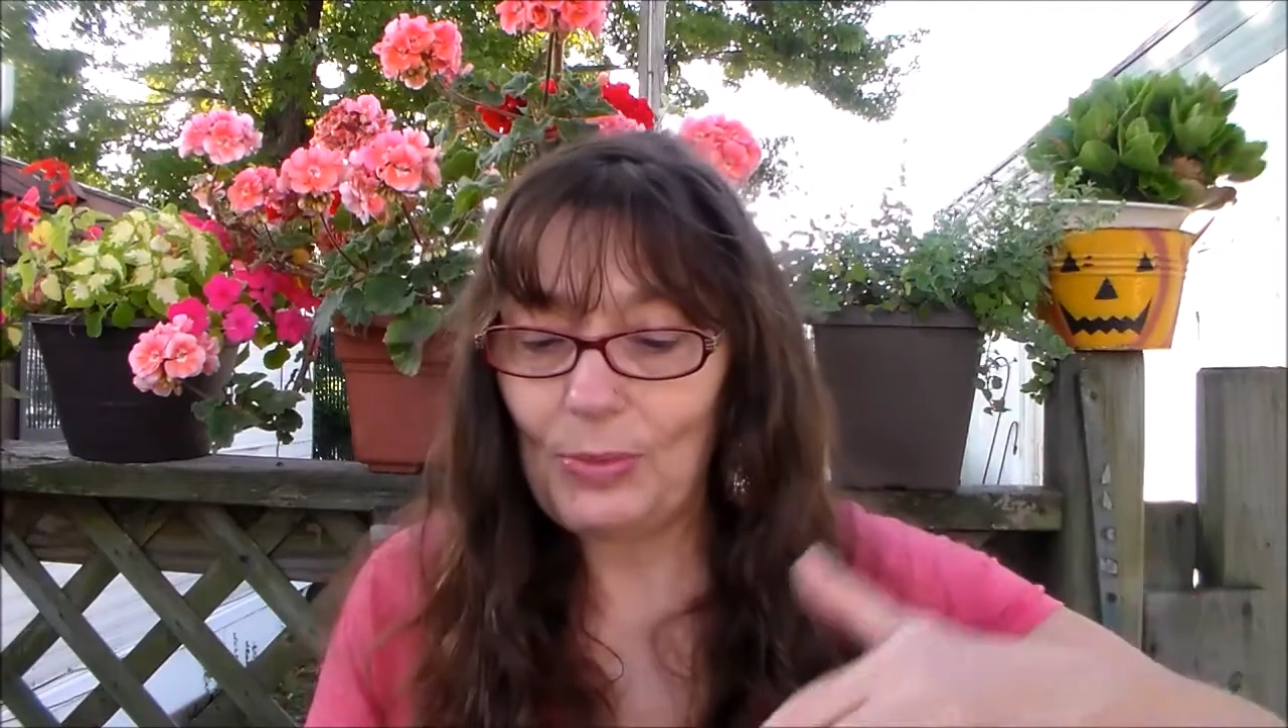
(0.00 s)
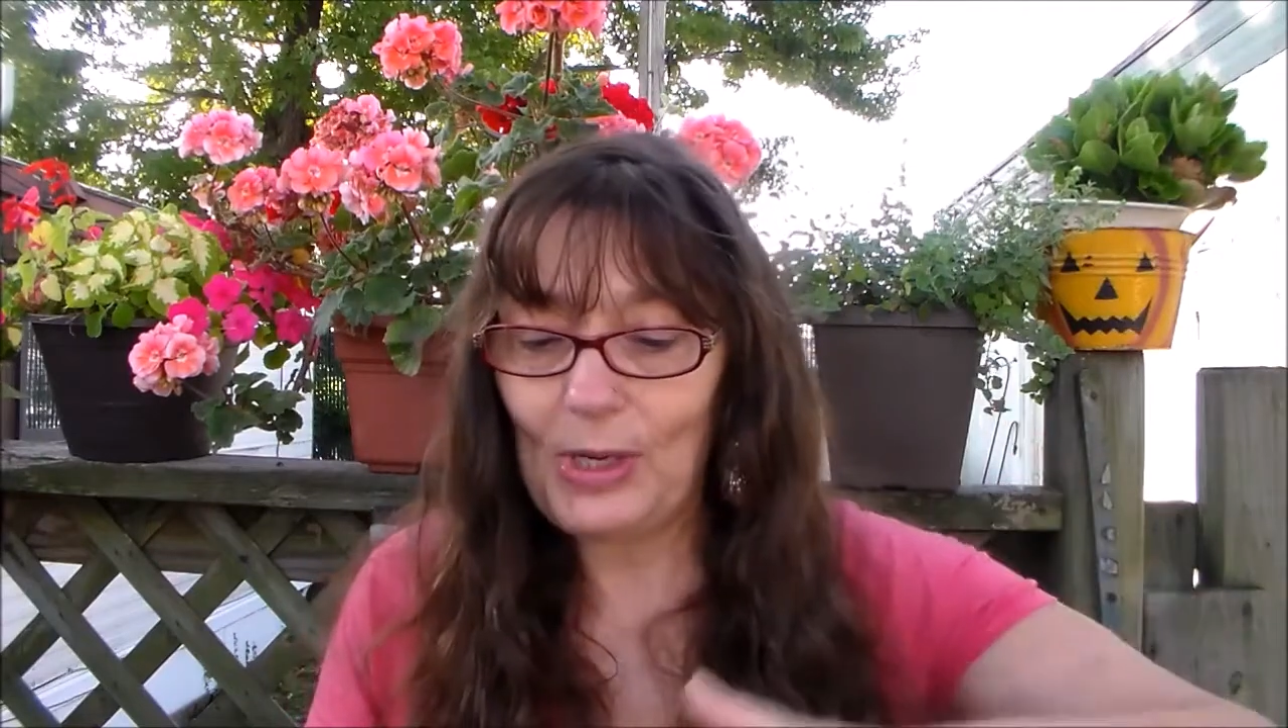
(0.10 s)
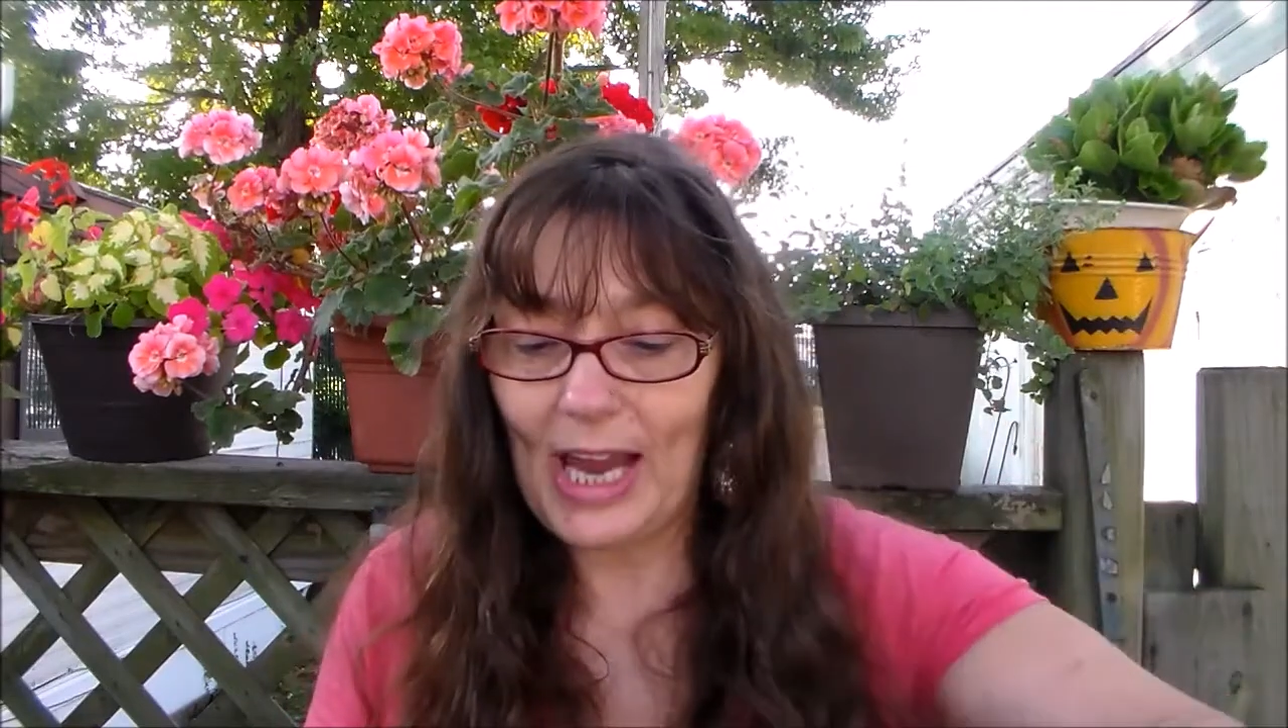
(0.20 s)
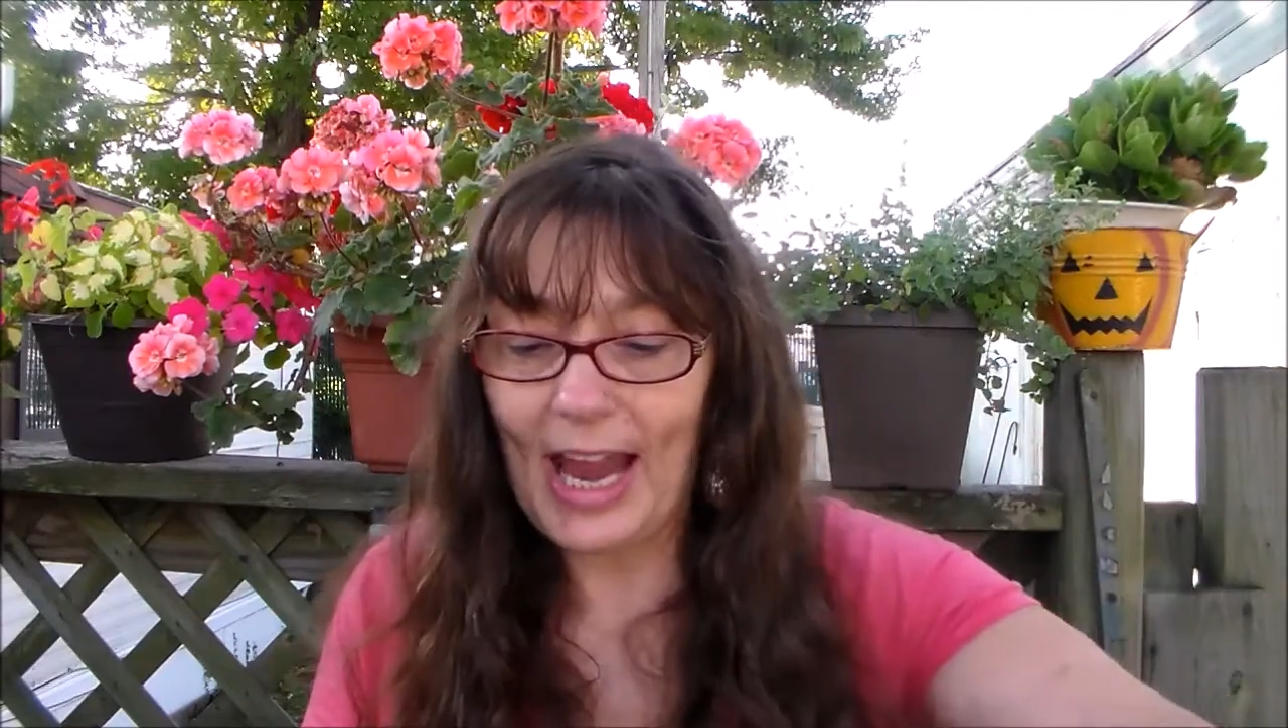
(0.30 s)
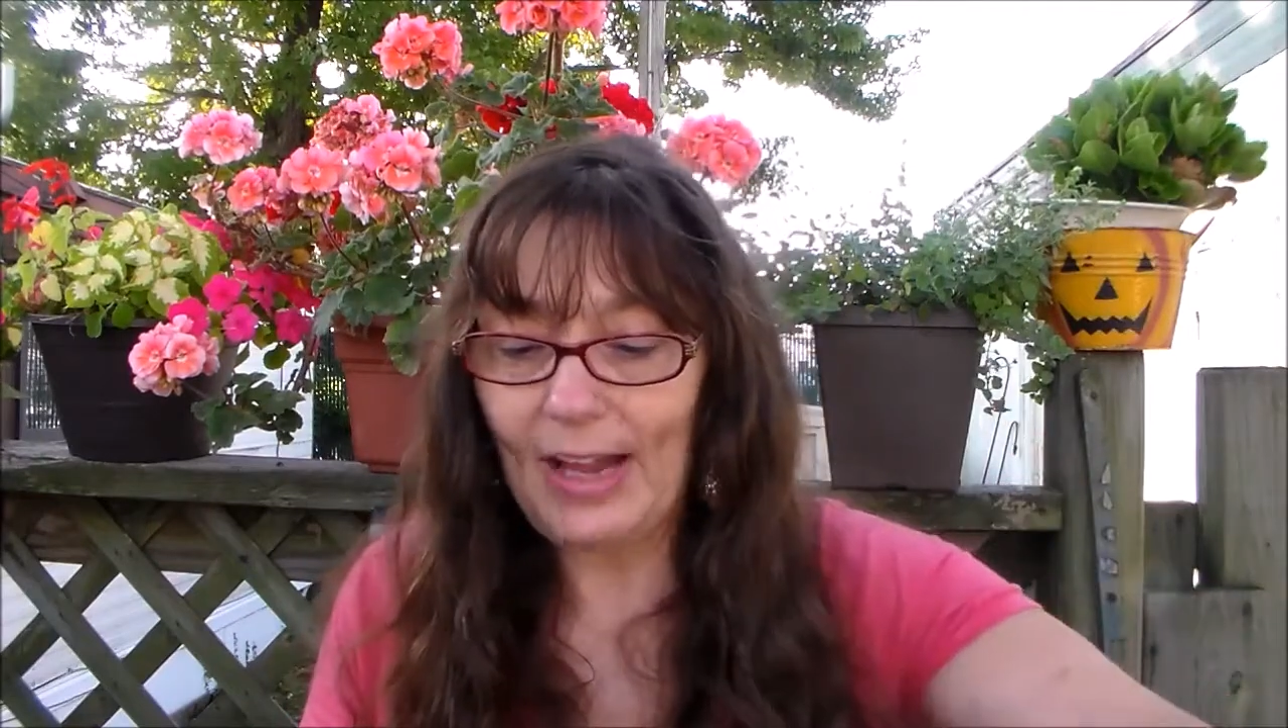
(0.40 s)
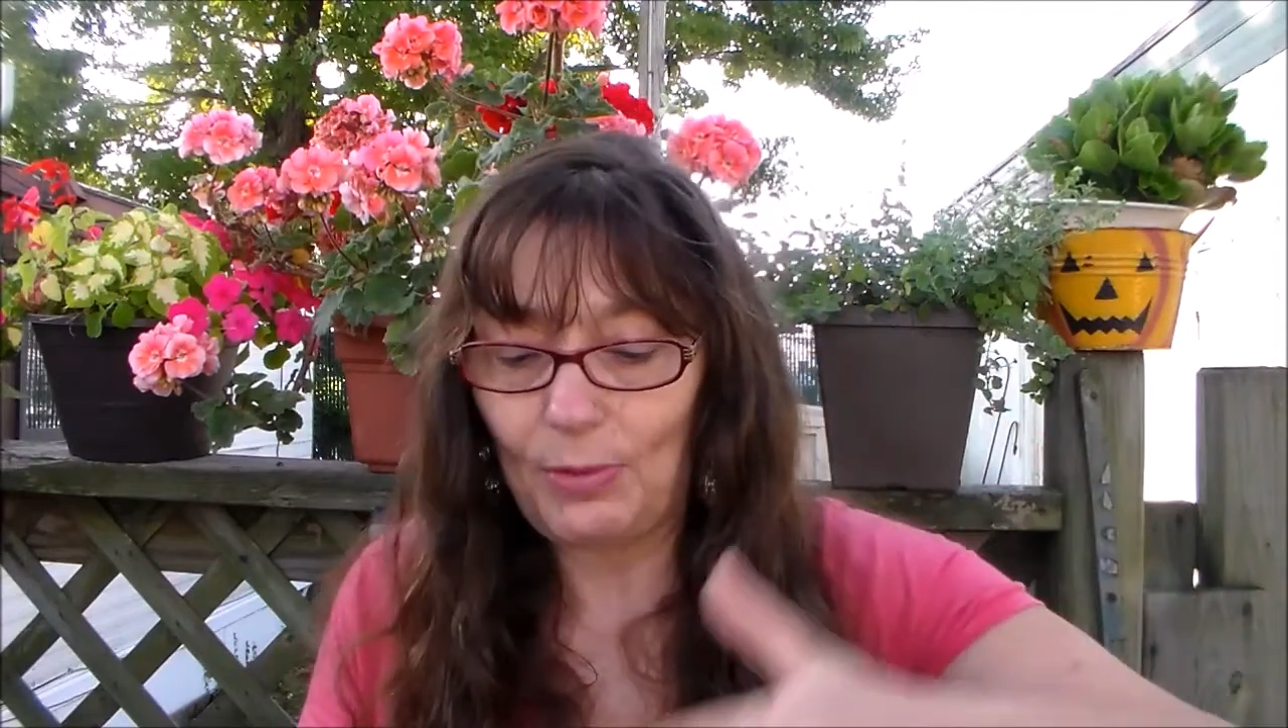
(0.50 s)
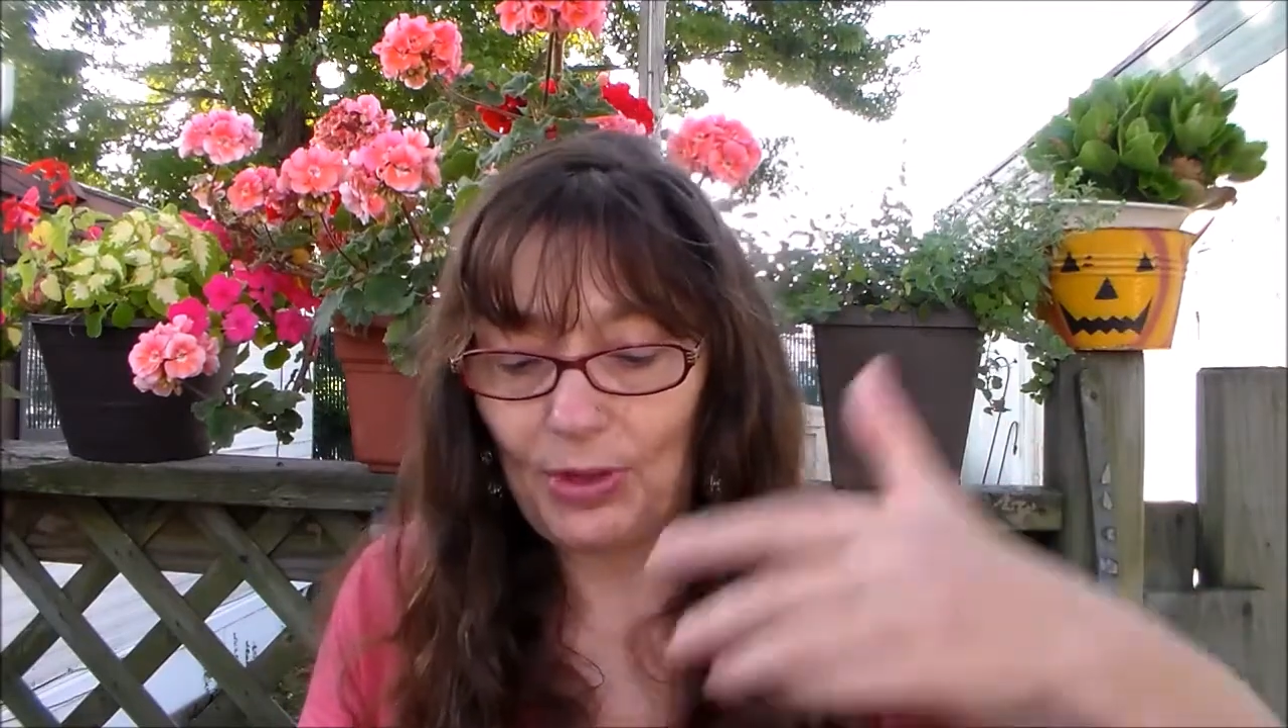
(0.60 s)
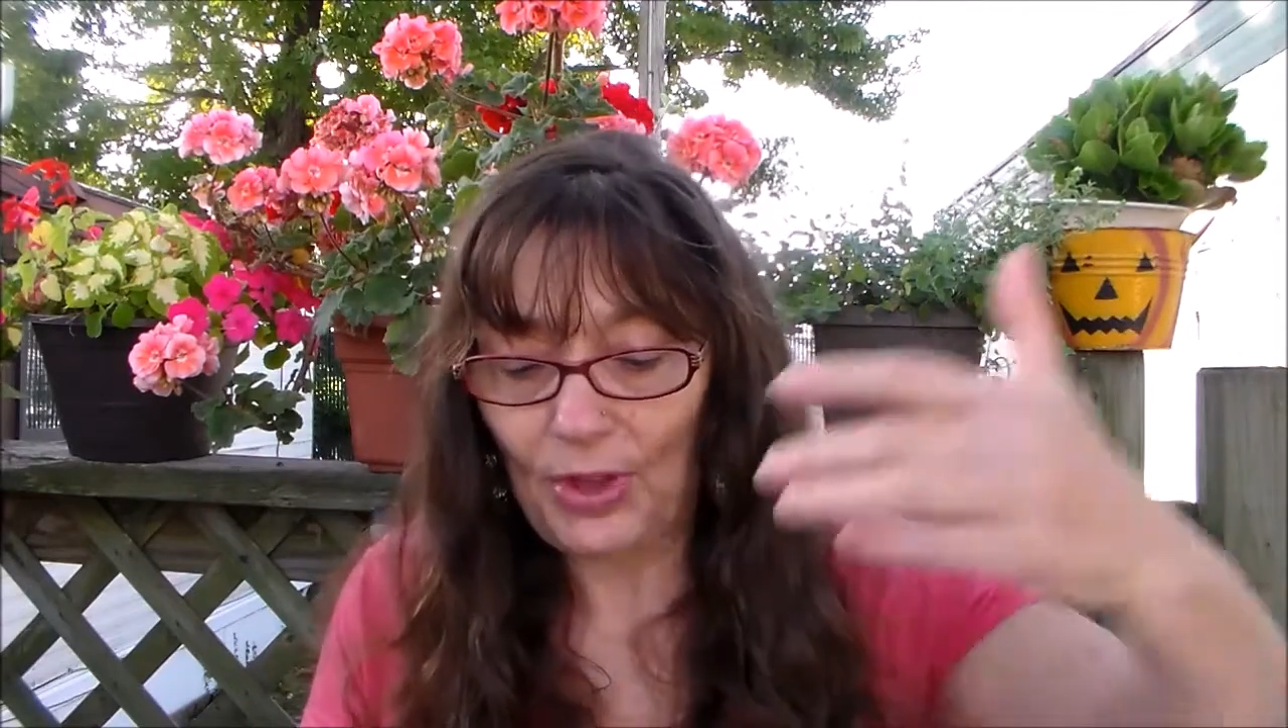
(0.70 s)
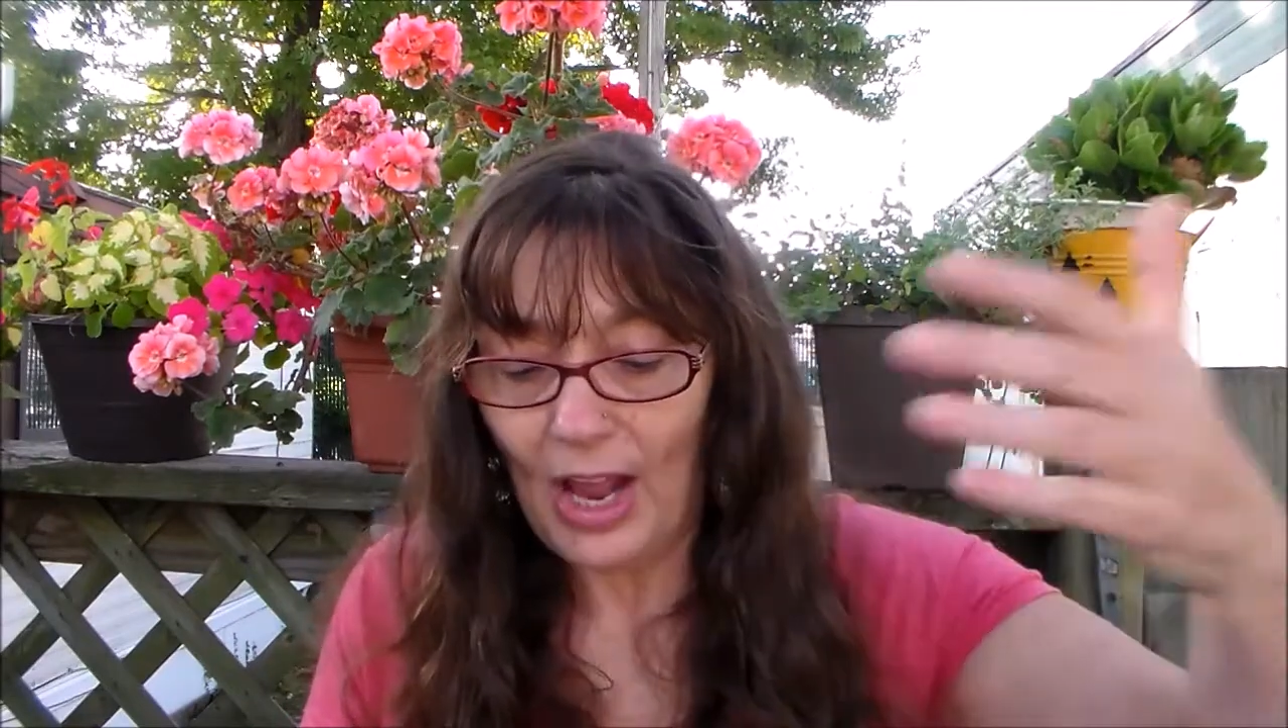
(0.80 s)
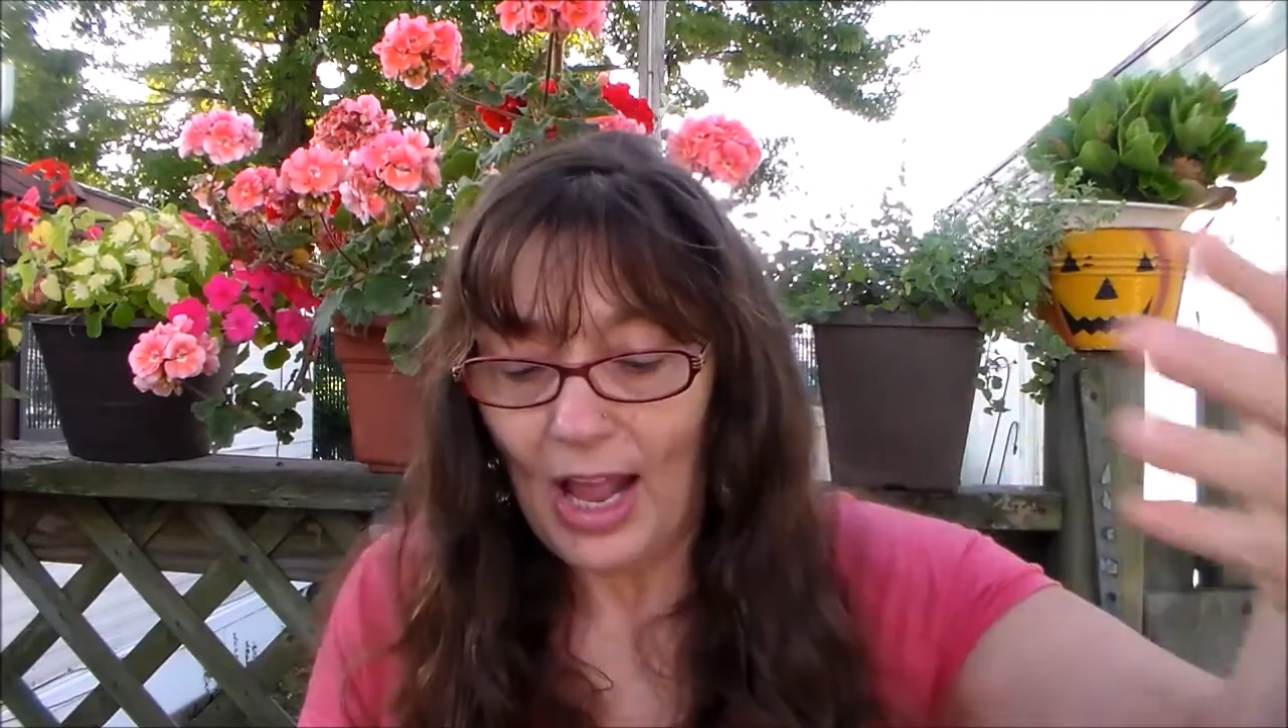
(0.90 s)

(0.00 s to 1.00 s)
and we end with